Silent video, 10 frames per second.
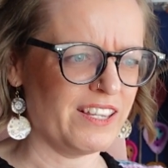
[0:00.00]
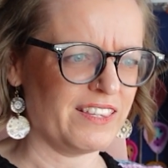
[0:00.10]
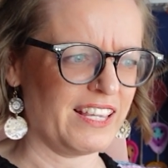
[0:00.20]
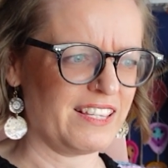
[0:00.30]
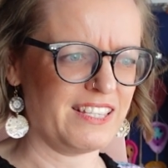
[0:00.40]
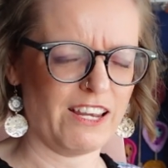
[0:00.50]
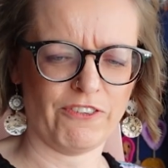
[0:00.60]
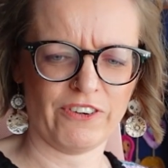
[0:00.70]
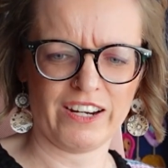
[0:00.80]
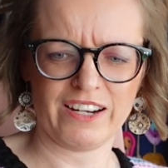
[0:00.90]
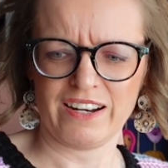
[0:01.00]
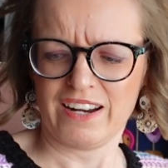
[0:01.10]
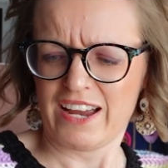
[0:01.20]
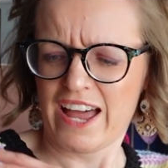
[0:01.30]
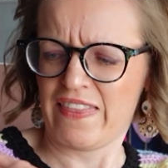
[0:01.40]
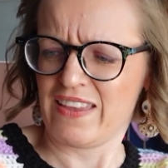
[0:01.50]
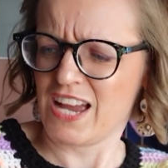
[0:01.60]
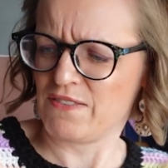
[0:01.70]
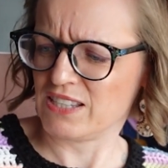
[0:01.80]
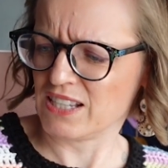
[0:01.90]
that's different, and the
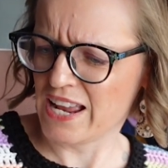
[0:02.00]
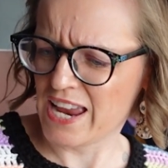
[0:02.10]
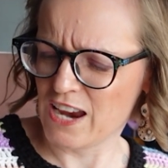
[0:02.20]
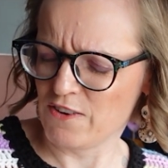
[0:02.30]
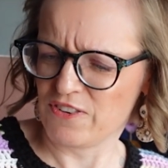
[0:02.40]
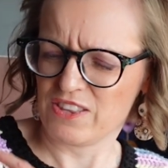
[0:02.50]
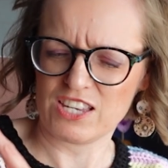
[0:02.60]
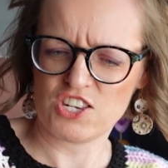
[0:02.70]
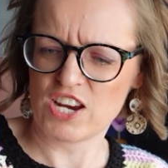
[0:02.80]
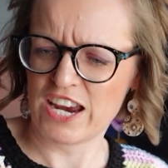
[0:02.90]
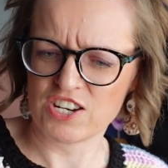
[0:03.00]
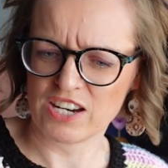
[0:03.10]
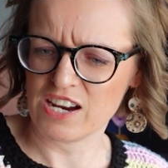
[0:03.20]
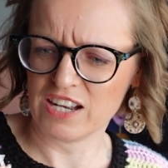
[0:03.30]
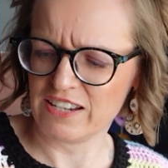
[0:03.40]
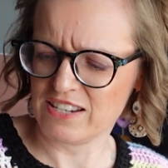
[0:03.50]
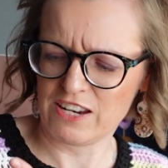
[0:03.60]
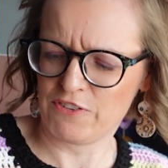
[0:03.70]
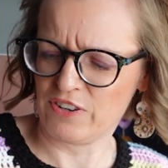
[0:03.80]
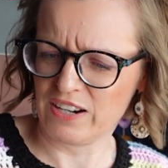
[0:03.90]
other sleeve that's changing colour
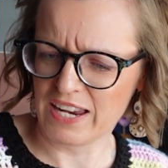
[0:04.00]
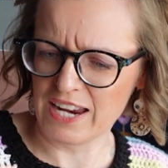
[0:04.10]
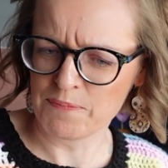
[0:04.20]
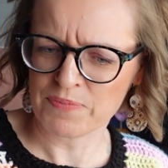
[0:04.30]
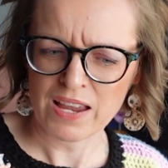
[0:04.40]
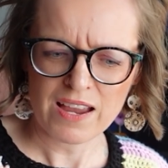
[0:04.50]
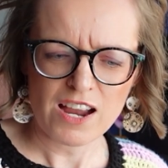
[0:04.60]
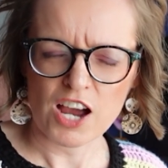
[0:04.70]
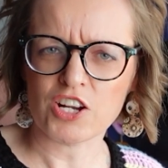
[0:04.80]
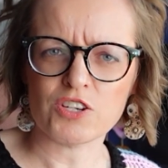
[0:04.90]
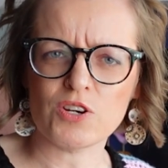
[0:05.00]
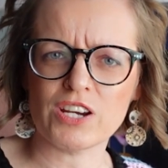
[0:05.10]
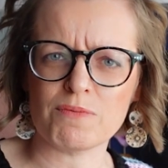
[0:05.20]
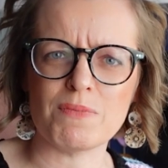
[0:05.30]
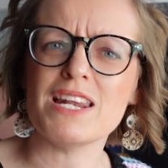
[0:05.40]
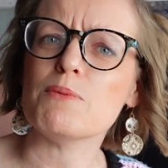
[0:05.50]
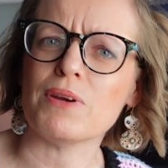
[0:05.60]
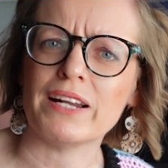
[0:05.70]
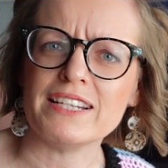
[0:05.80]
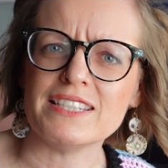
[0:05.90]
differently. I know you can
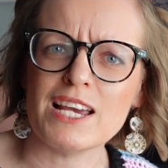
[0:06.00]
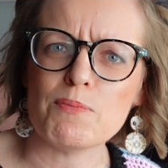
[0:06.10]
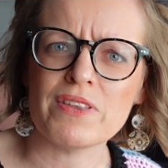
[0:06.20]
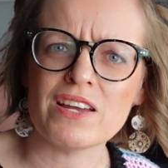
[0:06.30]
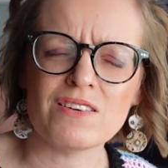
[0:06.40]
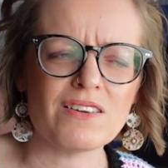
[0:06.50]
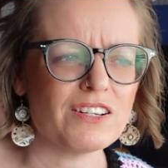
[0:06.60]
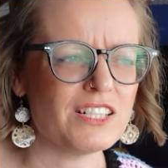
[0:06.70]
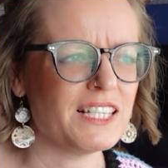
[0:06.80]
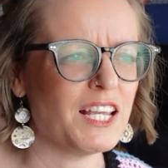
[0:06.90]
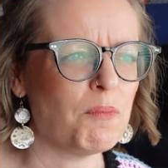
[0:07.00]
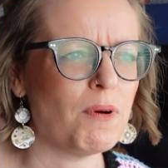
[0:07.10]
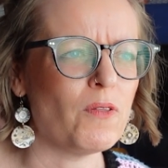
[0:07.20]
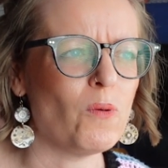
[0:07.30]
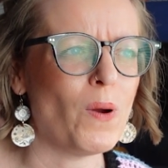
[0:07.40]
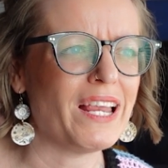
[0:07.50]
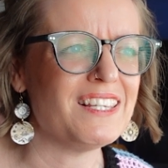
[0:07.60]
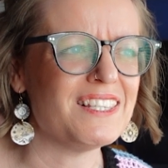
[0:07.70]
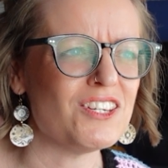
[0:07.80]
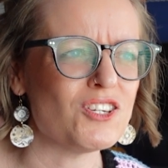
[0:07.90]
manipulate it, but then I just think about all the
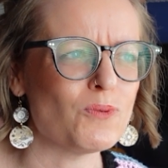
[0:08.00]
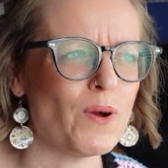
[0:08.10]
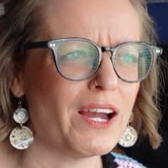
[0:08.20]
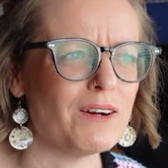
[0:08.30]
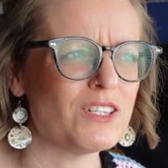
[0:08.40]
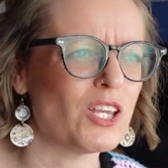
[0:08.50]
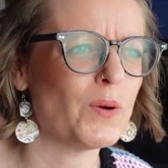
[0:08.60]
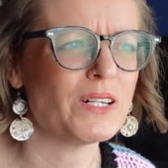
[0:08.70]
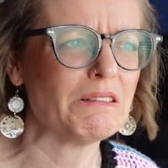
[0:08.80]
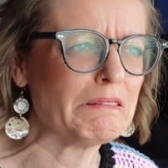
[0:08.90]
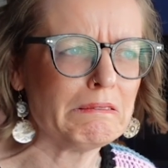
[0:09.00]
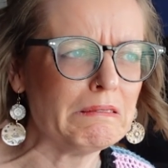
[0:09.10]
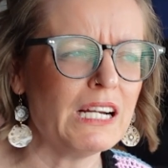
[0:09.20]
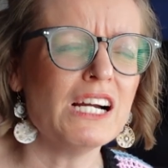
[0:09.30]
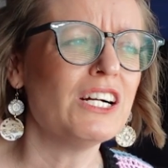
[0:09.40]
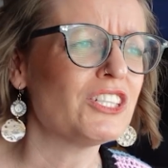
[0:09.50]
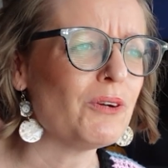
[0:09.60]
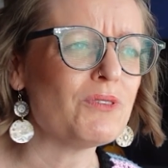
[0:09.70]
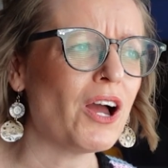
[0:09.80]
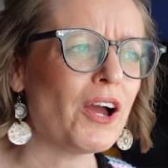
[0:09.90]
wastage as well, so I
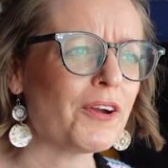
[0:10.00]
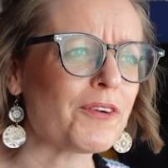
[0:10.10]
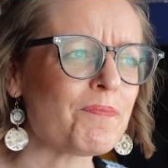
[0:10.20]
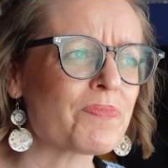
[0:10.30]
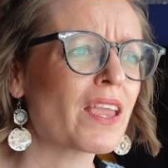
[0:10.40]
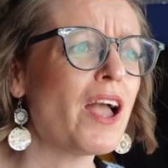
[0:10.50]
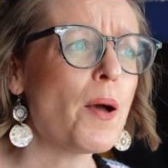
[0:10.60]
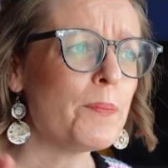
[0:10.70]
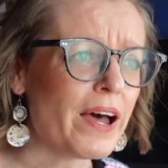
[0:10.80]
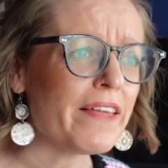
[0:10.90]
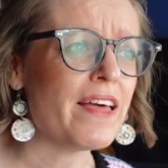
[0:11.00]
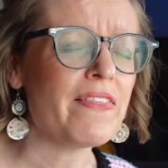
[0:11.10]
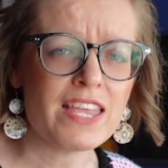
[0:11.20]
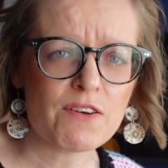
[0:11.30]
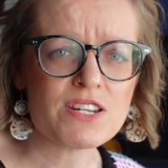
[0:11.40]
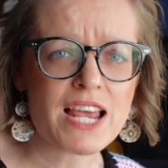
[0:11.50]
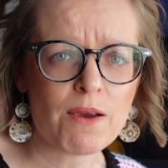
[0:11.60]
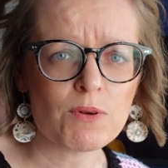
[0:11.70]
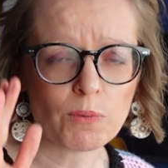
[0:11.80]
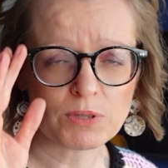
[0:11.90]
don't know. But then the other day
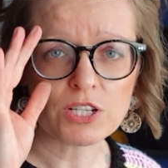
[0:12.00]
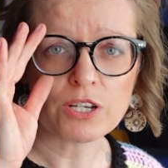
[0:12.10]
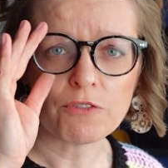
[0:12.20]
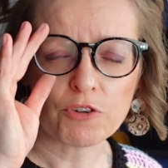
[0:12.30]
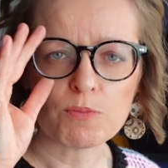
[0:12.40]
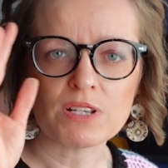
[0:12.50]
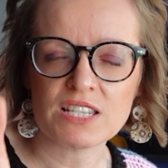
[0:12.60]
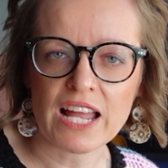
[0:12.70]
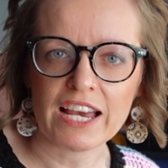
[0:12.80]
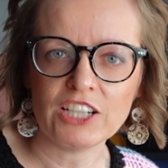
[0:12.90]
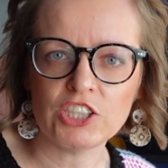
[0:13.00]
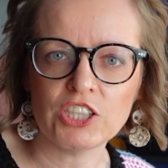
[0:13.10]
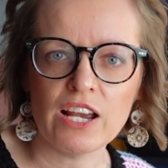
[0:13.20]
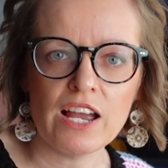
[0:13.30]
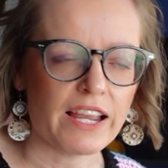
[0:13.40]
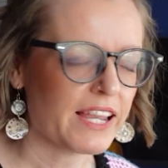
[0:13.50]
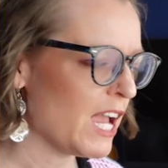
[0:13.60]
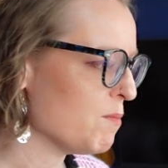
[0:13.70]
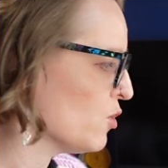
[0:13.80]
when I was looking through my stash, I came